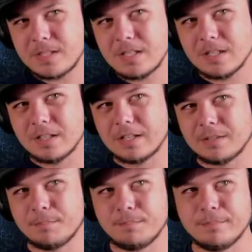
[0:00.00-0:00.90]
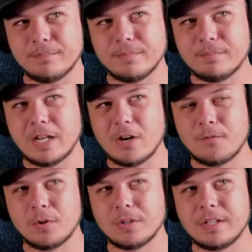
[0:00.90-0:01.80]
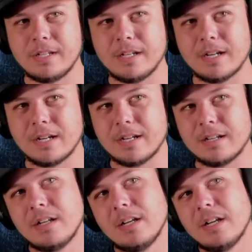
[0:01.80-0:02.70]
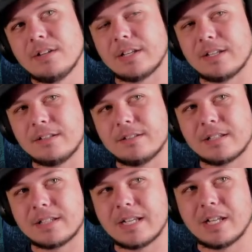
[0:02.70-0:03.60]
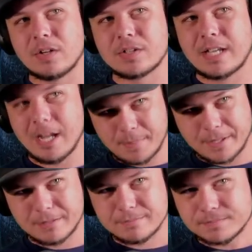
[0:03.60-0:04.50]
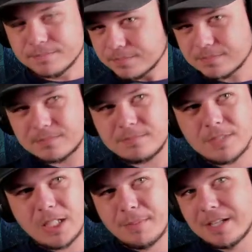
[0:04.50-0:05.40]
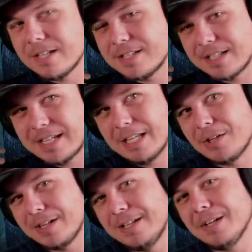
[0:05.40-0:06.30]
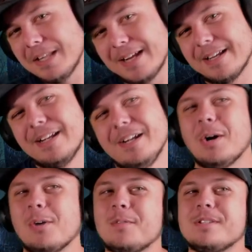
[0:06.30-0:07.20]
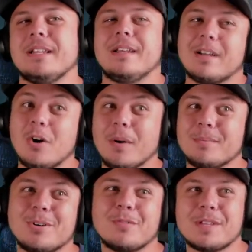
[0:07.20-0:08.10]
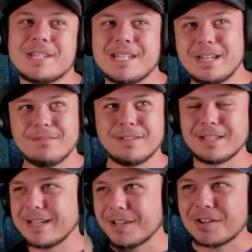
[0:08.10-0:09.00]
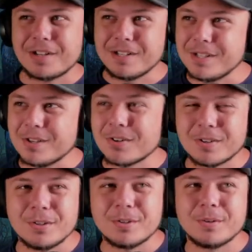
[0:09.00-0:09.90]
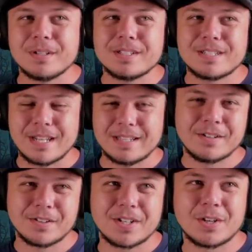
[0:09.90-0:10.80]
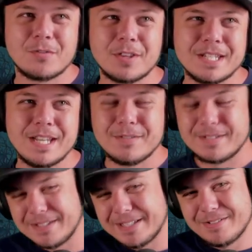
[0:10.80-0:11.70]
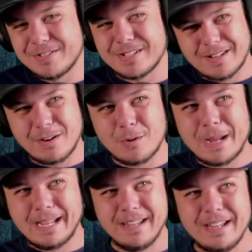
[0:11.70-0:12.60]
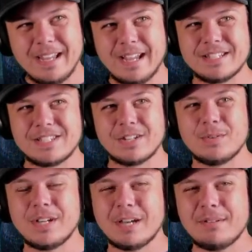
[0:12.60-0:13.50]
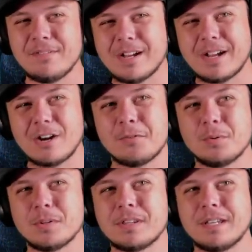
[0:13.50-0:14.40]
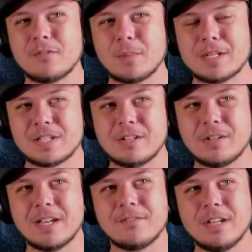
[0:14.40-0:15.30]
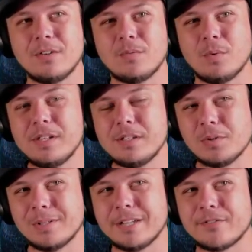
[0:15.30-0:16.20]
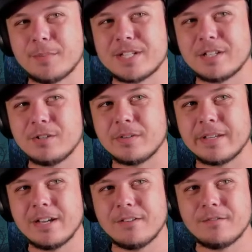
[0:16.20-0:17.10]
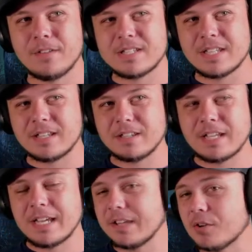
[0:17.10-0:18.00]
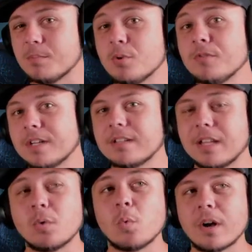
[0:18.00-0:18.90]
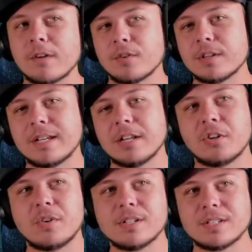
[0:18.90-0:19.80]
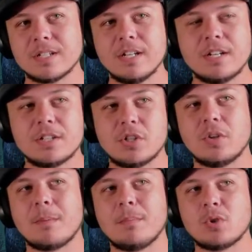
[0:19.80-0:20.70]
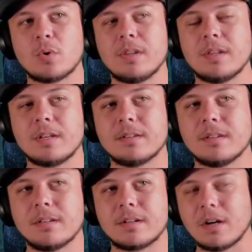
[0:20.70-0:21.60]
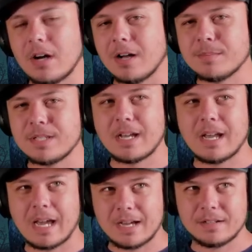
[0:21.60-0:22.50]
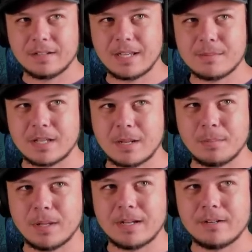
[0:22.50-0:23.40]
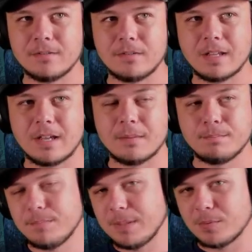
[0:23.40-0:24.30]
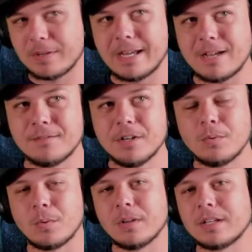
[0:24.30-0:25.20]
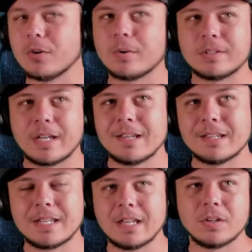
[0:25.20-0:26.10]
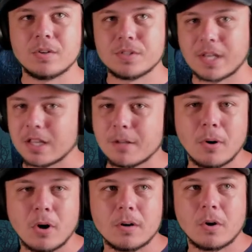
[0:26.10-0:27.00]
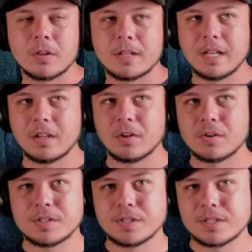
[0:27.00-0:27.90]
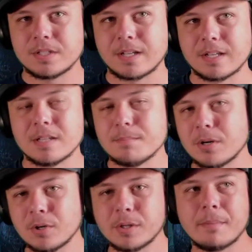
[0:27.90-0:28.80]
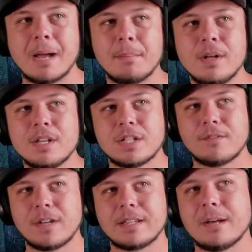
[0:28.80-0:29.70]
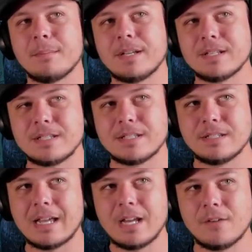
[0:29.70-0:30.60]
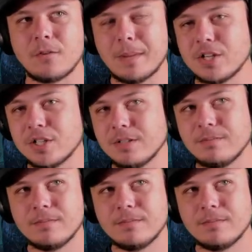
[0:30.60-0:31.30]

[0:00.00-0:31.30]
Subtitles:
like, be careful, the like the killer is camping, because the killer can hear that. Or if you say like, "Oh, I'm going for the save," the killer can hear you saying that you're going to go for the save, and so the killer's just going to go back. And so you got to be very careful with the information that you give. Really, the only information that you can give is like the killer moving, like wherever the killer is. So like a majority of the comms that I had in the games that I played that people gave were like, okay, the killer is like in the barn, or the killer is like in the middle of the map, stuff like that, because that information